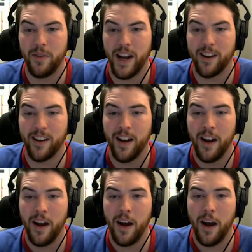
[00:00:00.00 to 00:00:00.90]
fighter,
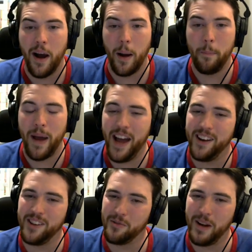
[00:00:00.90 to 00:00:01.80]
a
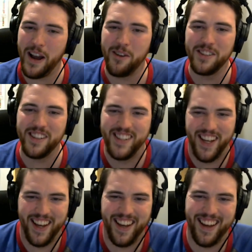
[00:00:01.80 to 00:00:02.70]
pal around
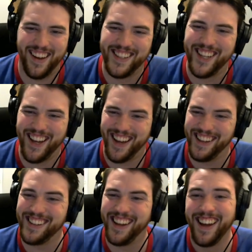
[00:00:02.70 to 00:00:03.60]
a
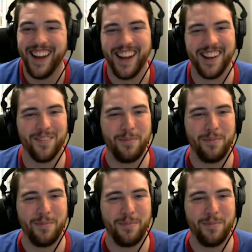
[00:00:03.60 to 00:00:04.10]
den, and a